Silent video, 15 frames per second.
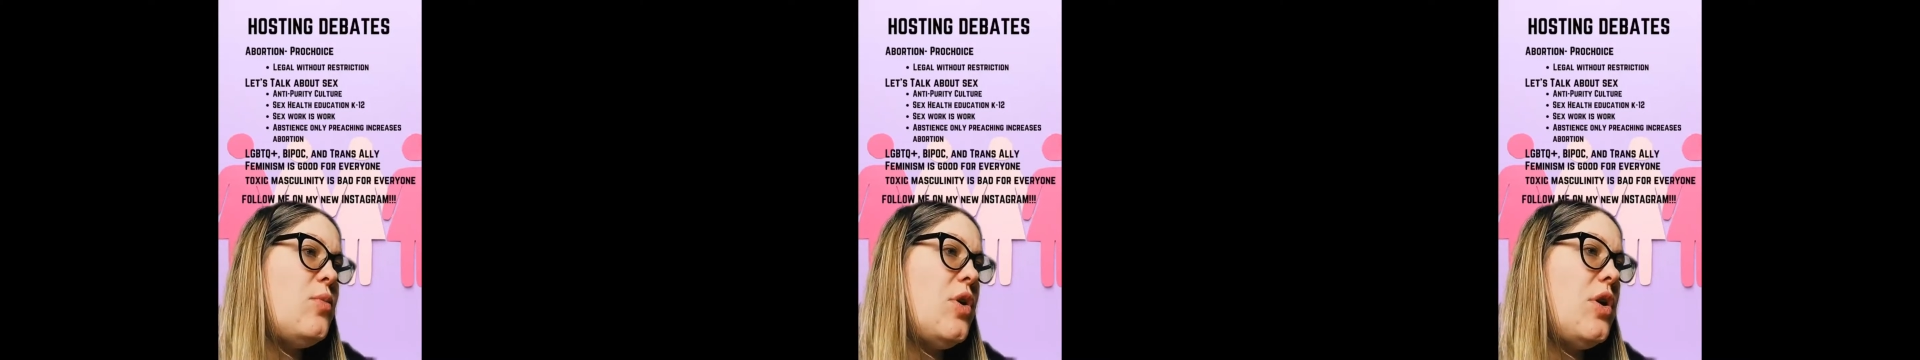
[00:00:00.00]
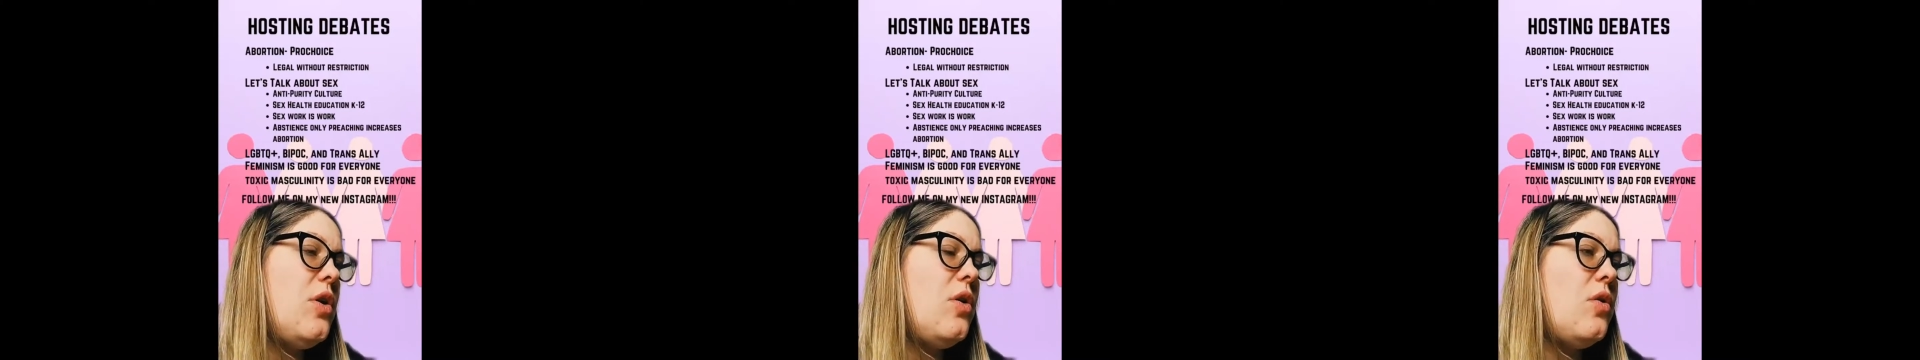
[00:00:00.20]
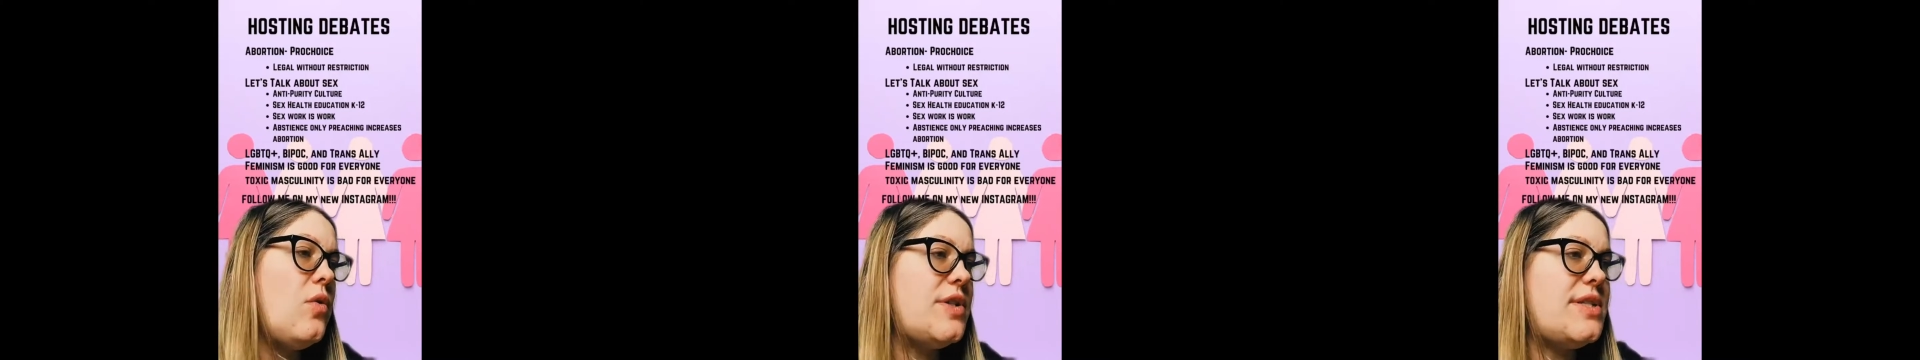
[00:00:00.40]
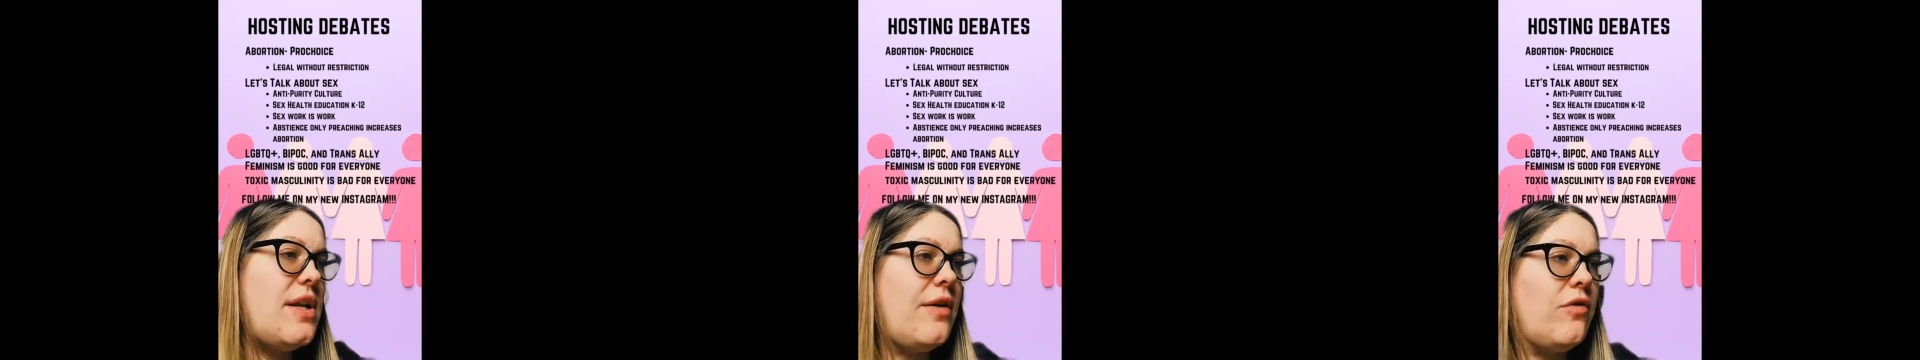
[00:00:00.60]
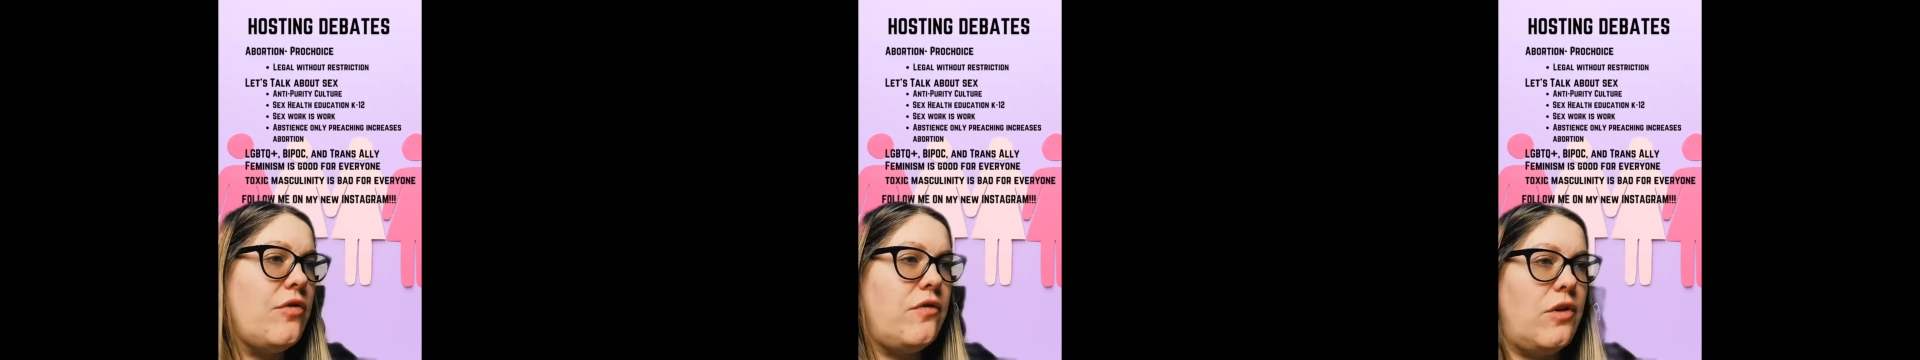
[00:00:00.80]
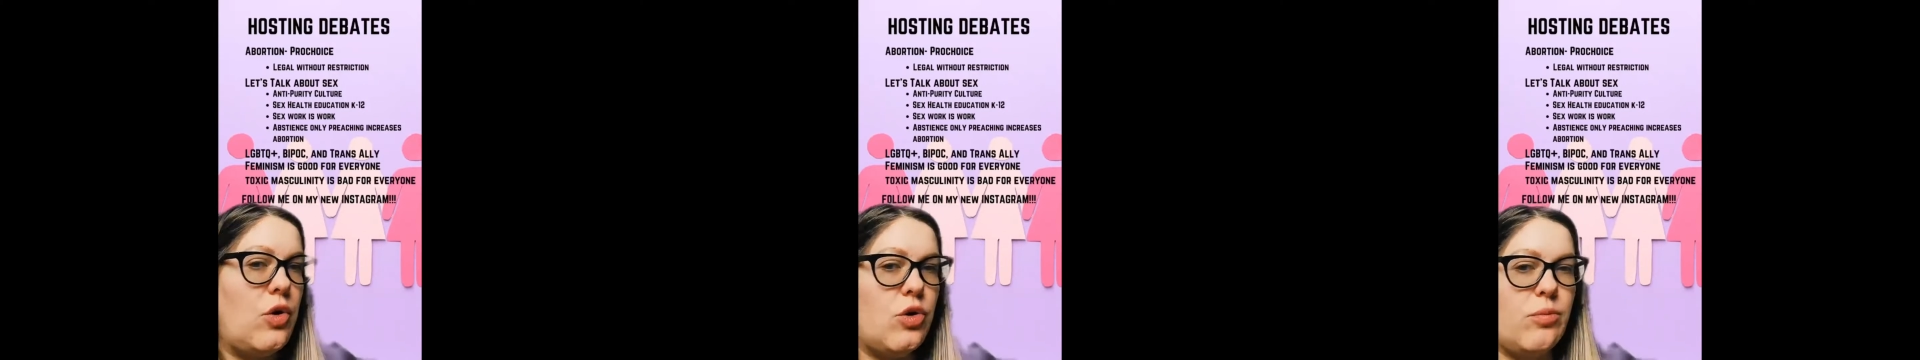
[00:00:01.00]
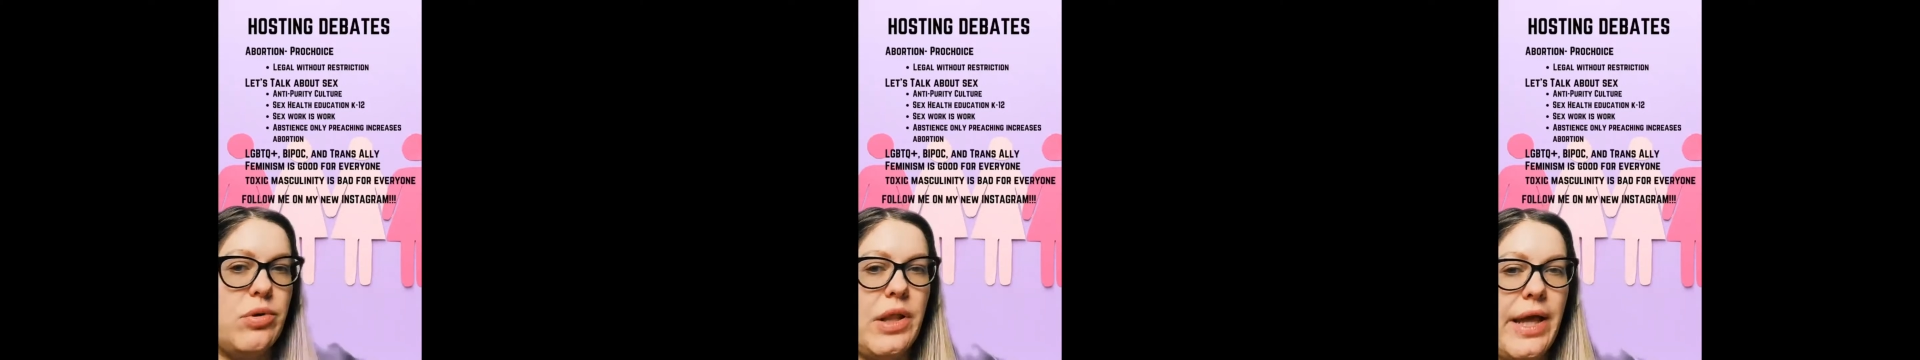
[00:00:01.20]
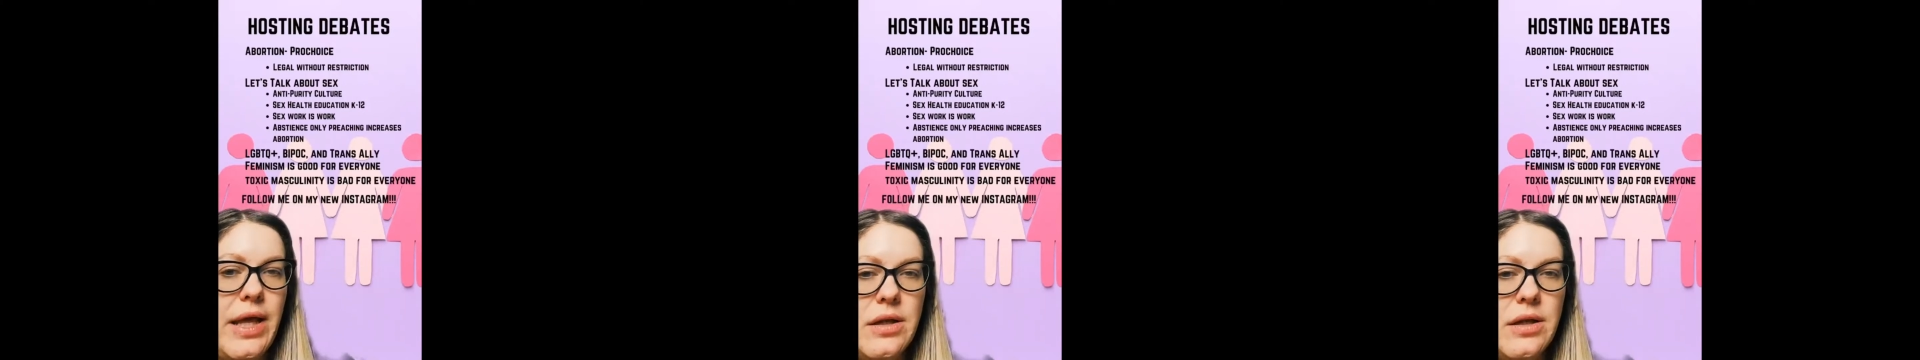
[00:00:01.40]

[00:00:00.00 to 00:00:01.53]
who has never flown a plane?